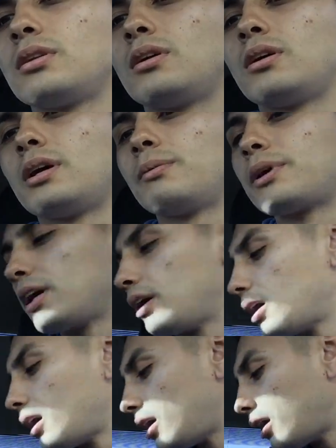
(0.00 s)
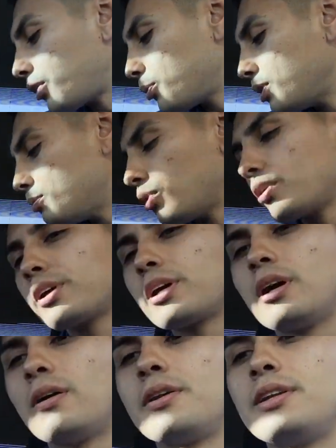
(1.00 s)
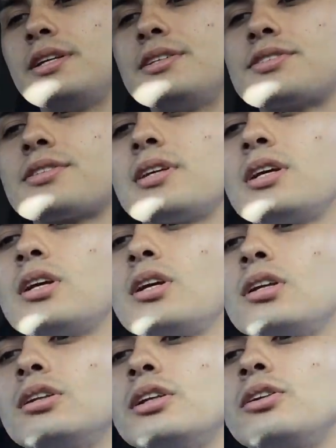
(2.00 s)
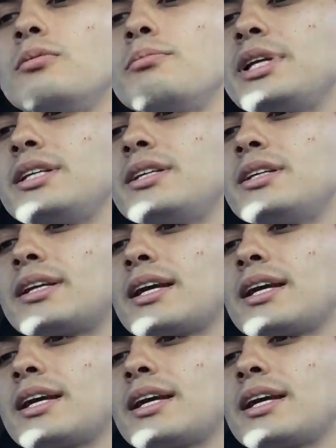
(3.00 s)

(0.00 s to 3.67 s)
All right, we got three more to go on these little minion